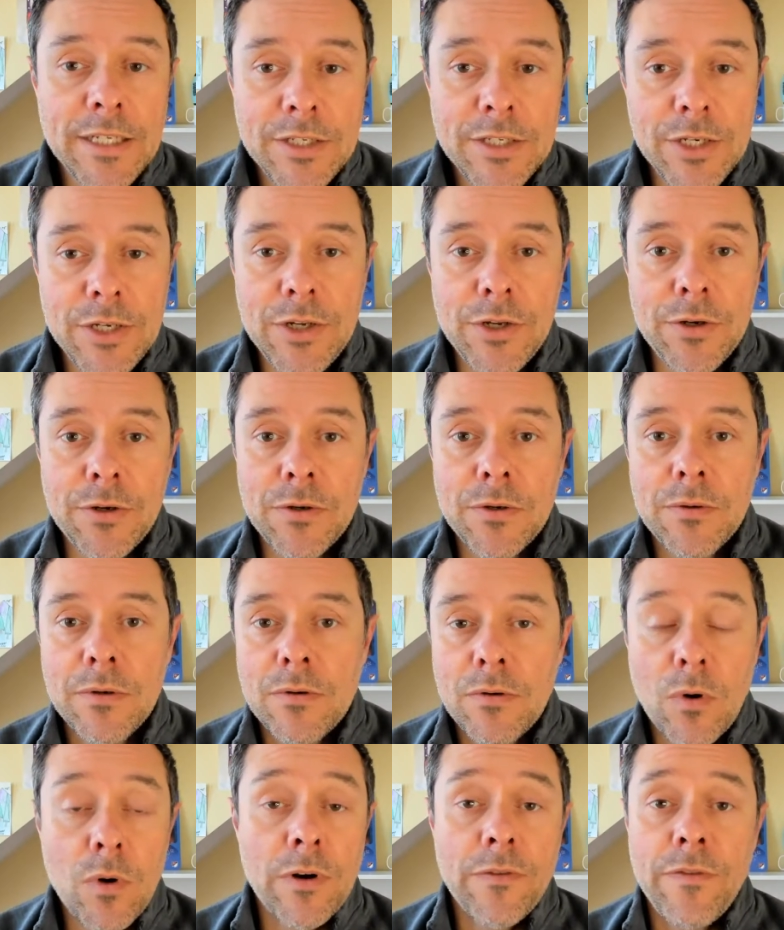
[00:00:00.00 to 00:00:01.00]
to you,
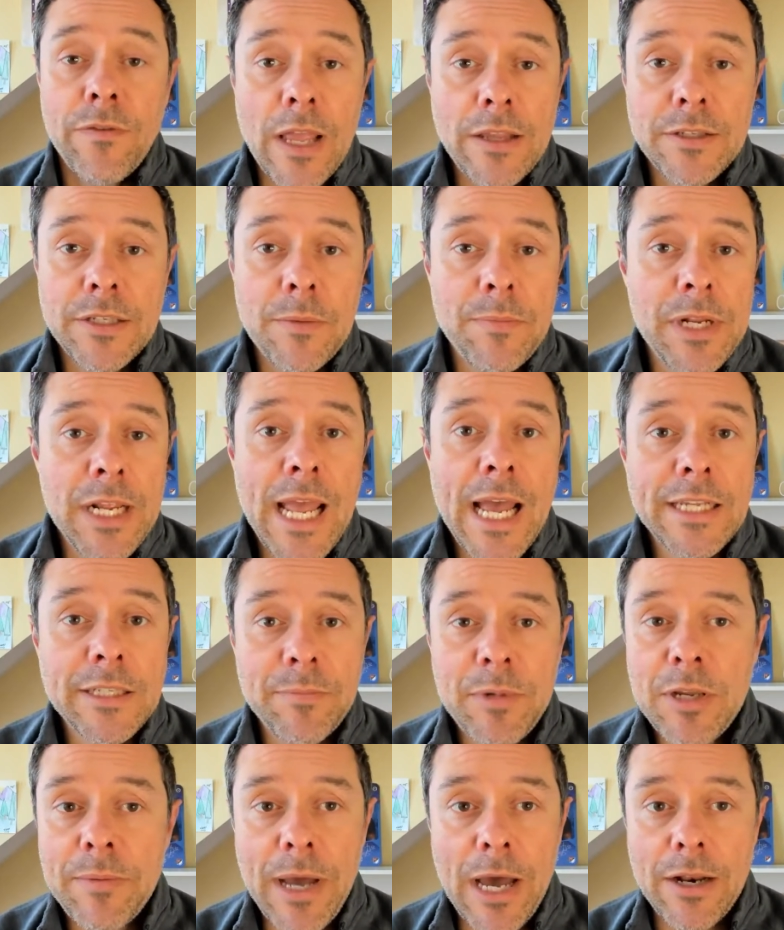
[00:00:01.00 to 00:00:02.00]
or if somebody asked
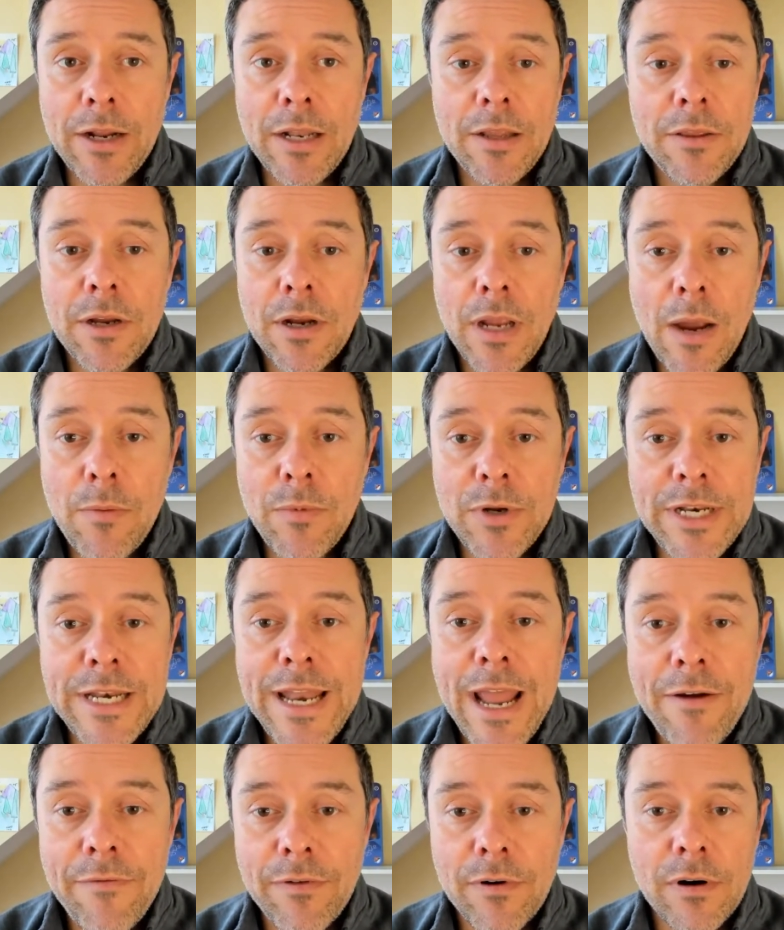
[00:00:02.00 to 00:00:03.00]
me about it, I would
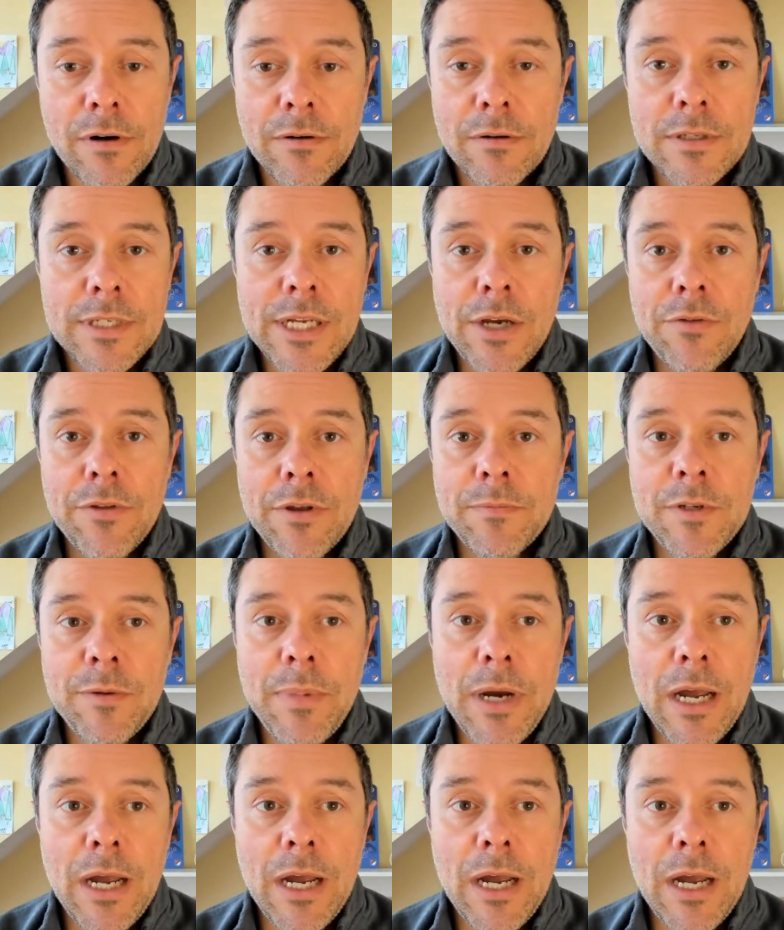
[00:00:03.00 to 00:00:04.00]
never tell them to
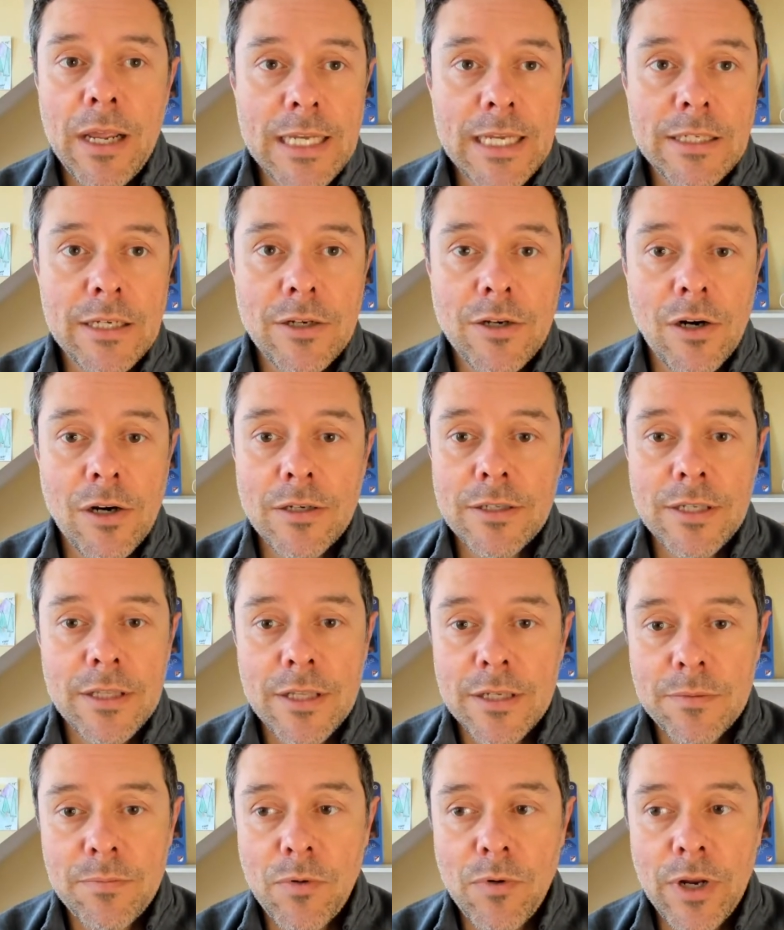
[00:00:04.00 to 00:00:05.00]
buy classic cards
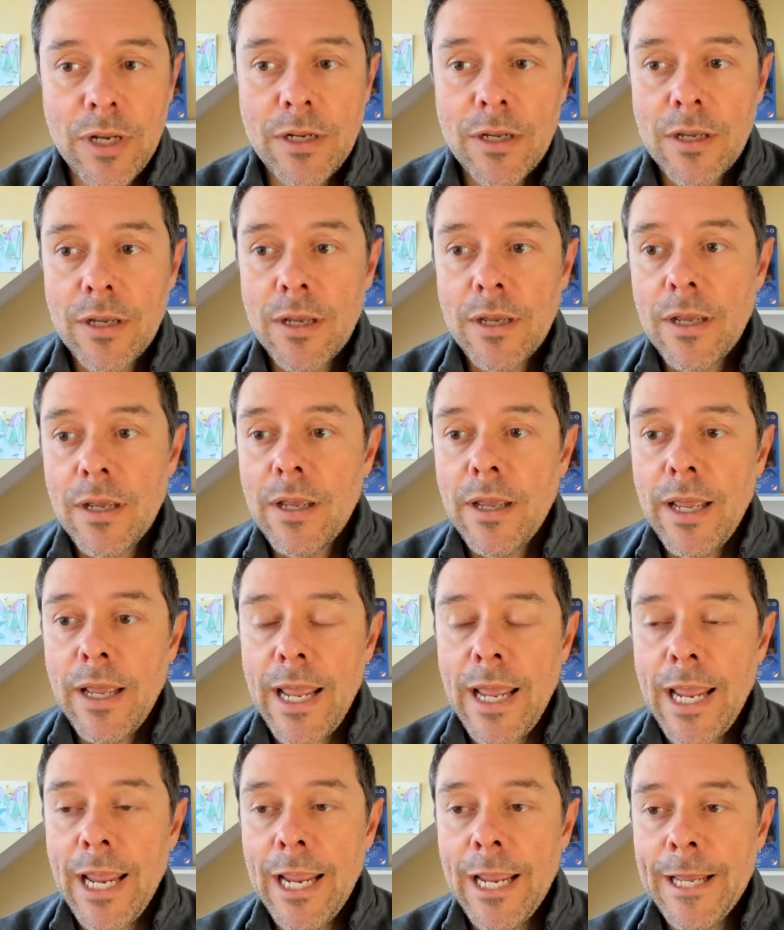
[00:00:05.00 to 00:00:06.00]
at this point.
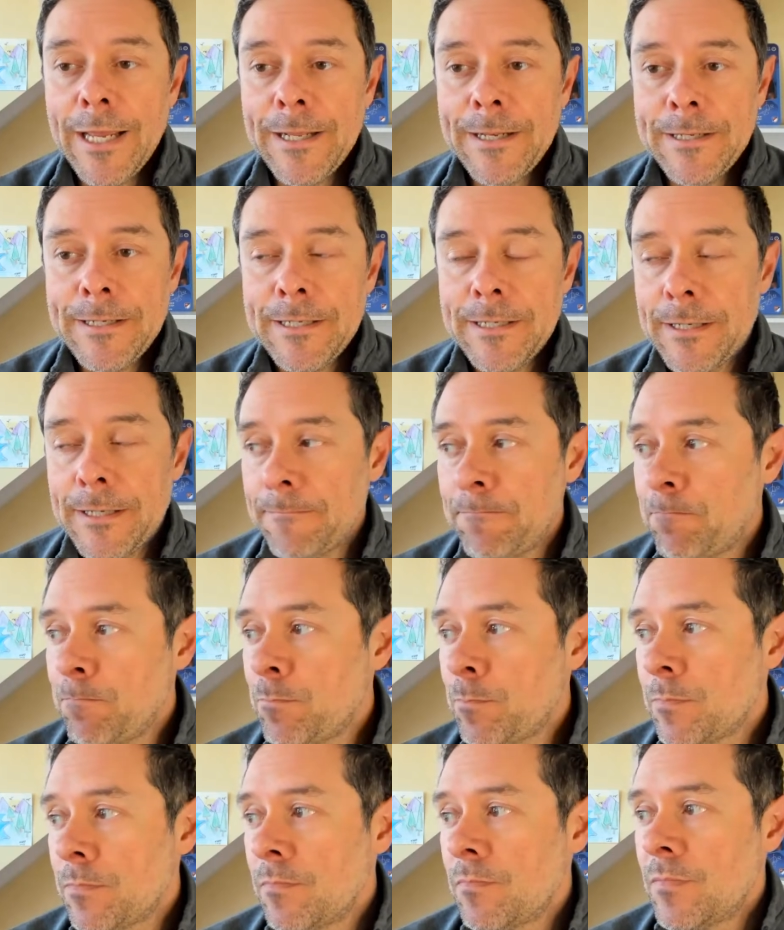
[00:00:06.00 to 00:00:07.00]
And
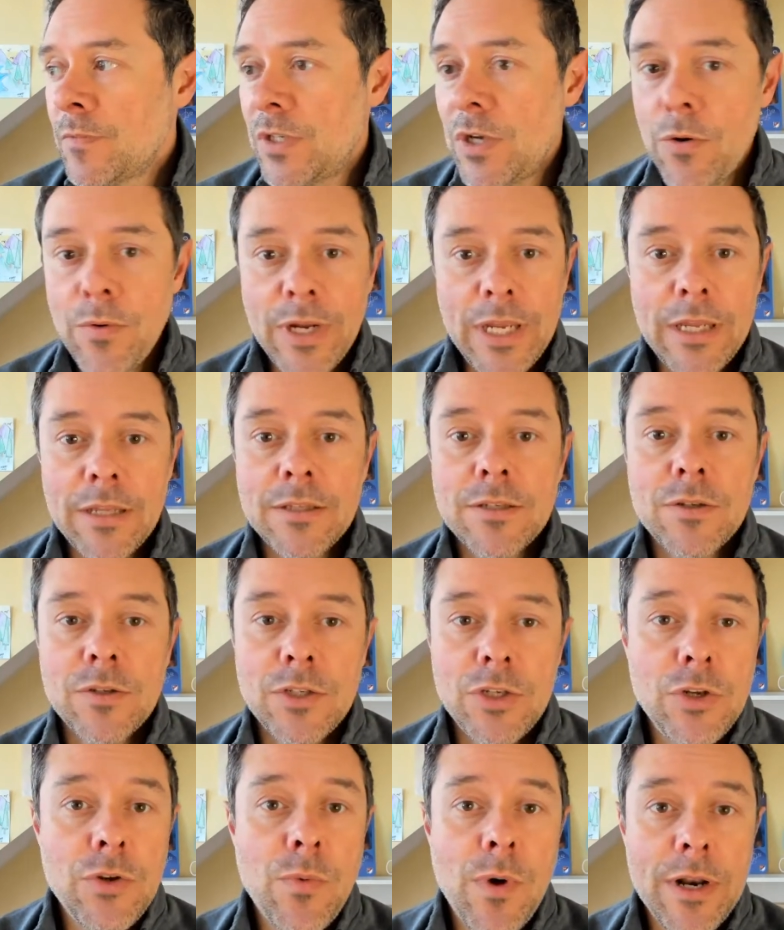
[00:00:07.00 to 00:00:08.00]
so it's,
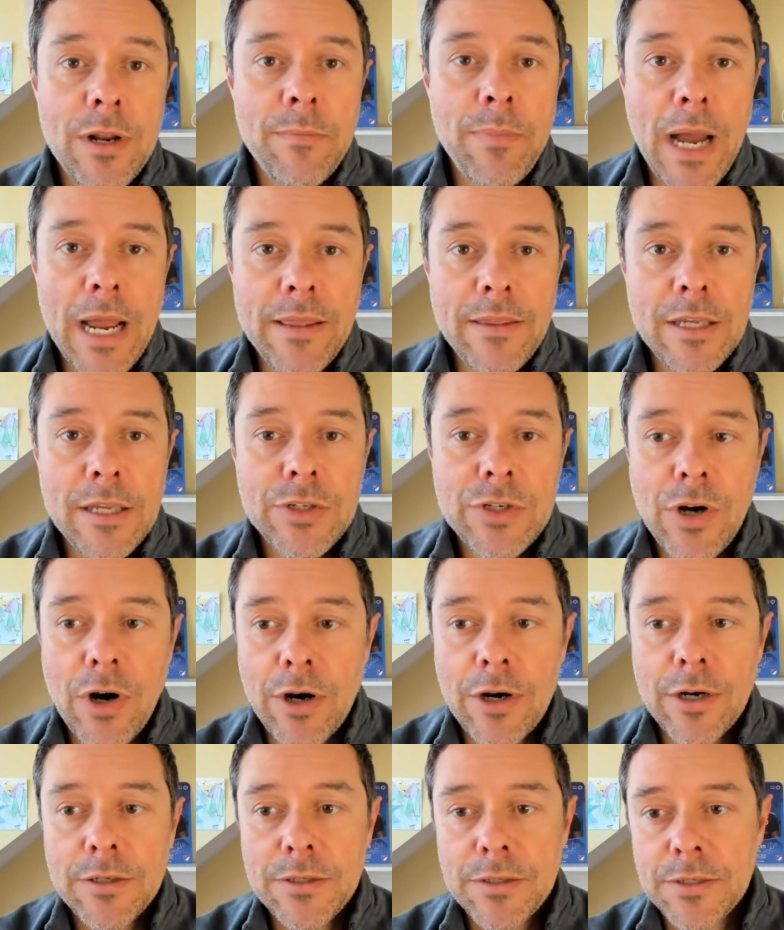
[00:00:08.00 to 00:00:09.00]
do you want to buy these
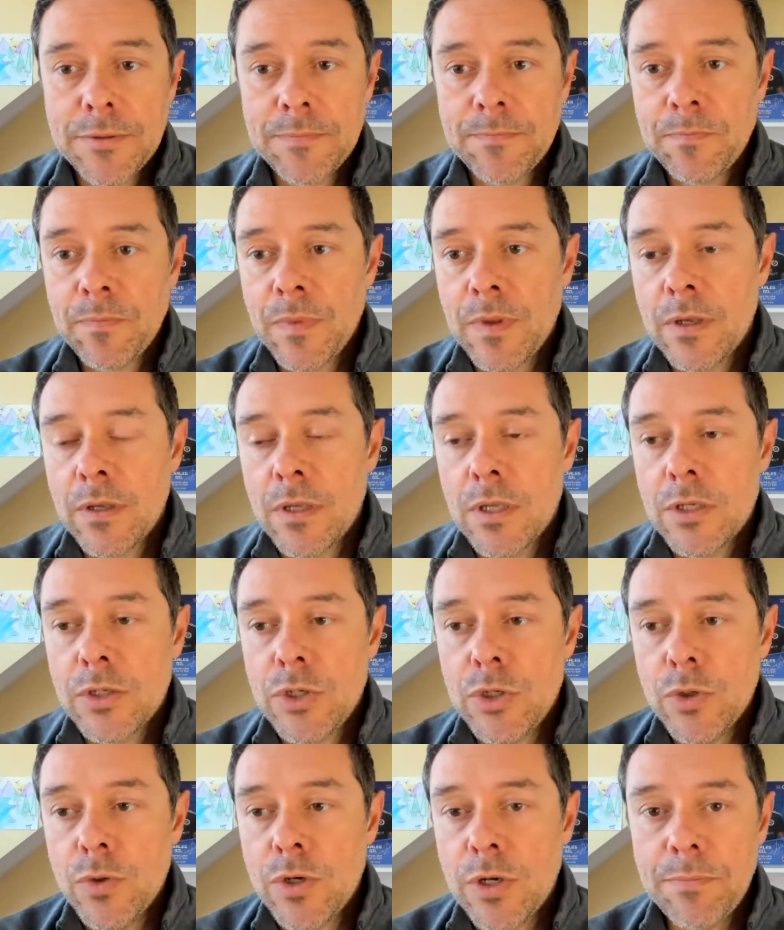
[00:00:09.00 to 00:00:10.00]
cards
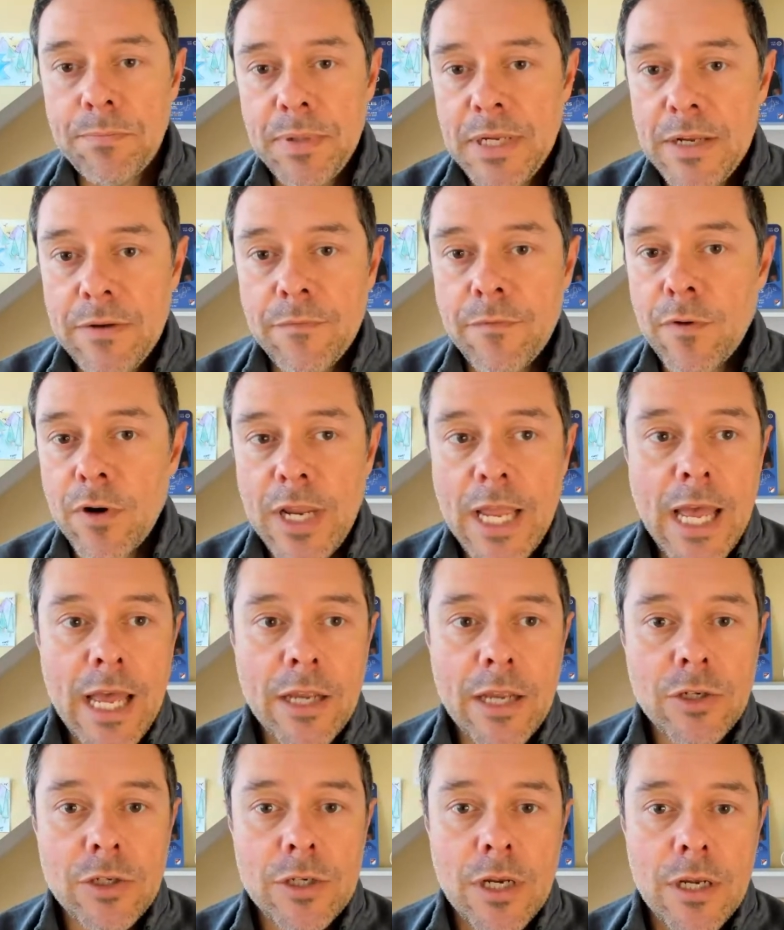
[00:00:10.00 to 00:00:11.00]
to compete for
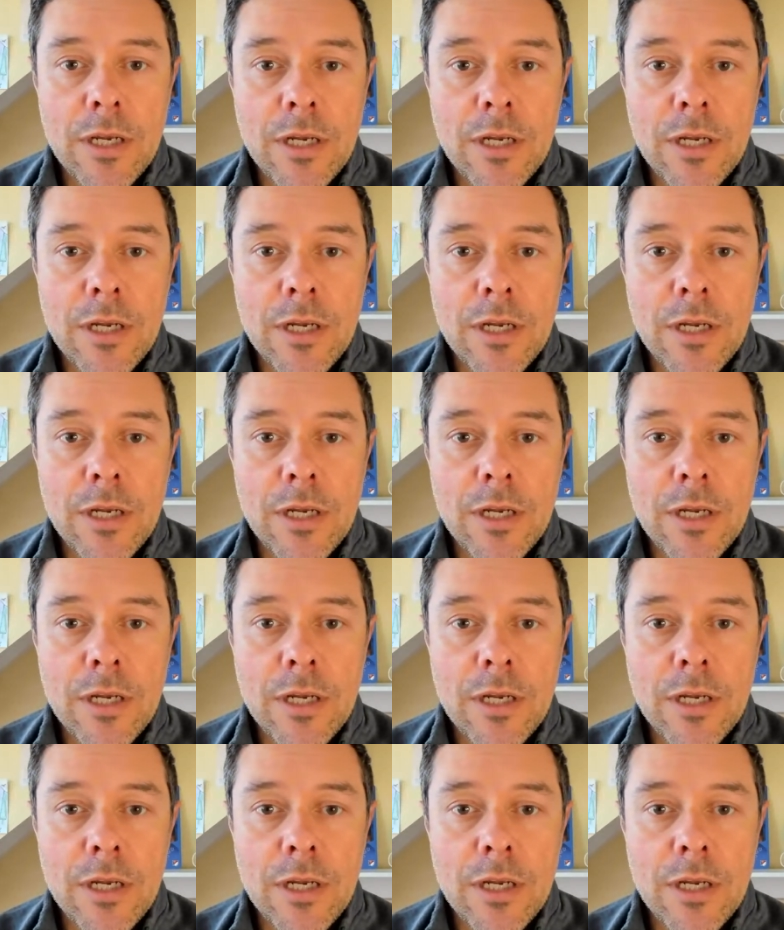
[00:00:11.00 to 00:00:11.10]
cash?